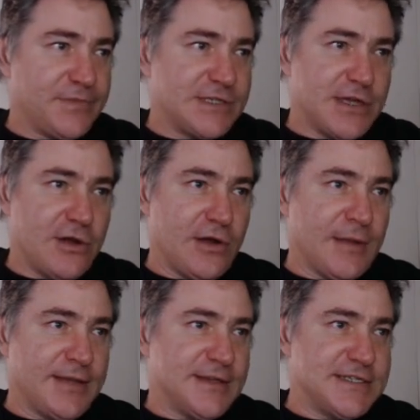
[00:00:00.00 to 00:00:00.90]

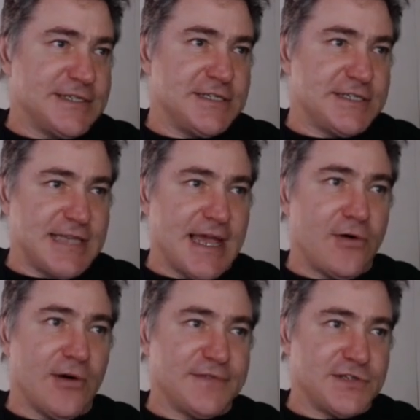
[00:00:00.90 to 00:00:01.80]
So this is just
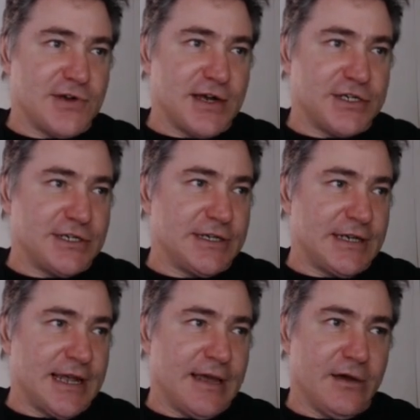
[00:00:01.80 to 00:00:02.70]
how I've structured it
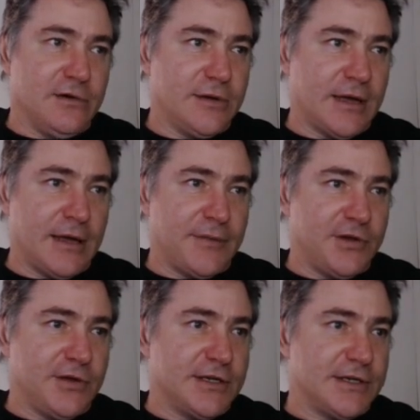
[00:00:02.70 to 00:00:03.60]
now.
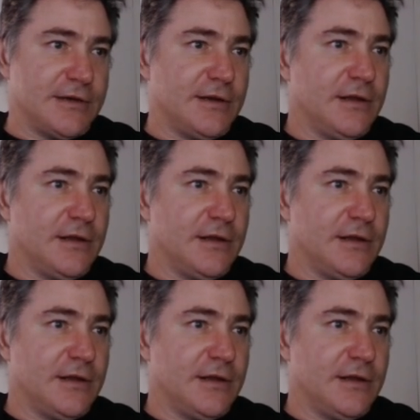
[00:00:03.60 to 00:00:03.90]
You can